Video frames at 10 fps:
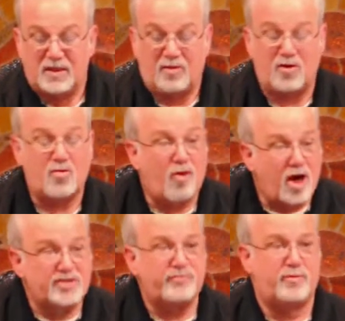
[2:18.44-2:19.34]
Now,
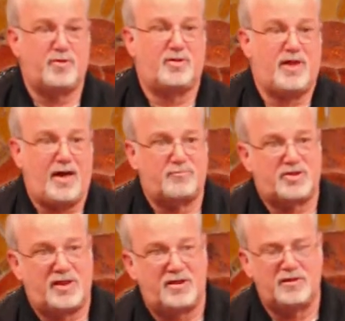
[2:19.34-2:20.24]
across from the
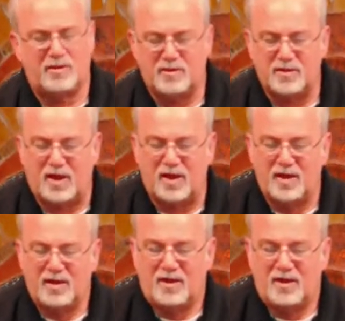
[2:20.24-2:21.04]
lampstand, there in the